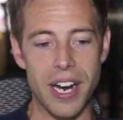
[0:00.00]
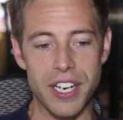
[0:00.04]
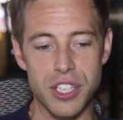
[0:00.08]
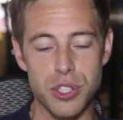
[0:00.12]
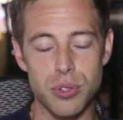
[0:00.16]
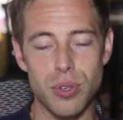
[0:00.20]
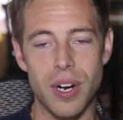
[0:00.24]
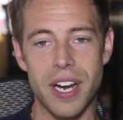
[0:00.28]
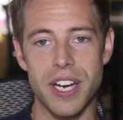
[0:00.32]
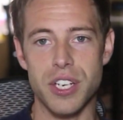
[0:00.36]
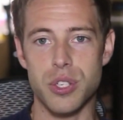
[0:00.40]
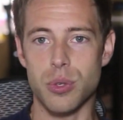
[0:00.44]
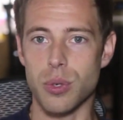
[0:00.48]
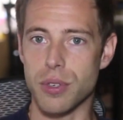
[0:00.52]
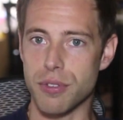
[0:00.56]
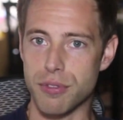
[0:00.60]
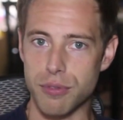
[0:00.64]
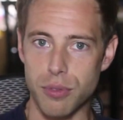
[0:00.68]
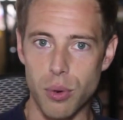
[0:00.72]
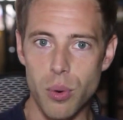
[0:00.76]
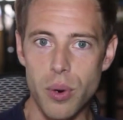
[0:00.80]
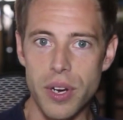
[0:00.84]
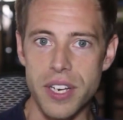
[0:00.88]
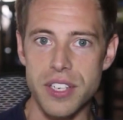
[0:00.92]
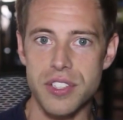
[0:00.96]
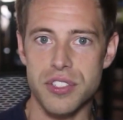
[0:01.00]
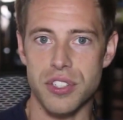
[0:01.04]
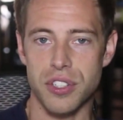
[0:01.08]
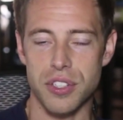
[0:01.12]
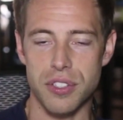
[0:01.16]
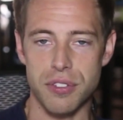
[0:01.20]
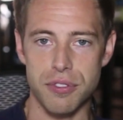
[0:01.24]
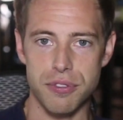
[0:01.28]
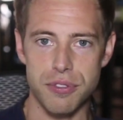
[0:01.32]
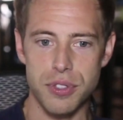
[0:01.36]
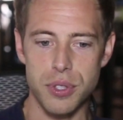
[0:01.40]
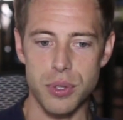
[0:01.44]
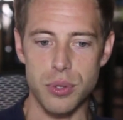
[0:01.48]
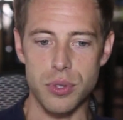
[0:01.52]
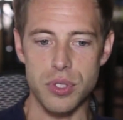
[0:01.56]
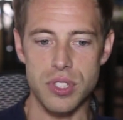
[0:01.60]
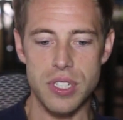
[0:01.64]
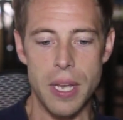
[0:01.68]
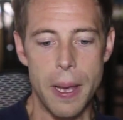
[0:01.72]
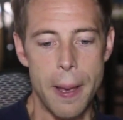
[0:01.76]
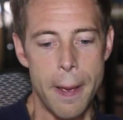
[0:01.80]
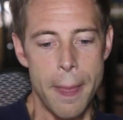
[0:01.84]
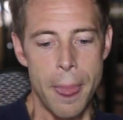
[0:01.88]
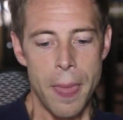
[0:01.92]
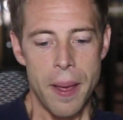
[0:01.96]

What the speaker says: I try to avoid certain foods.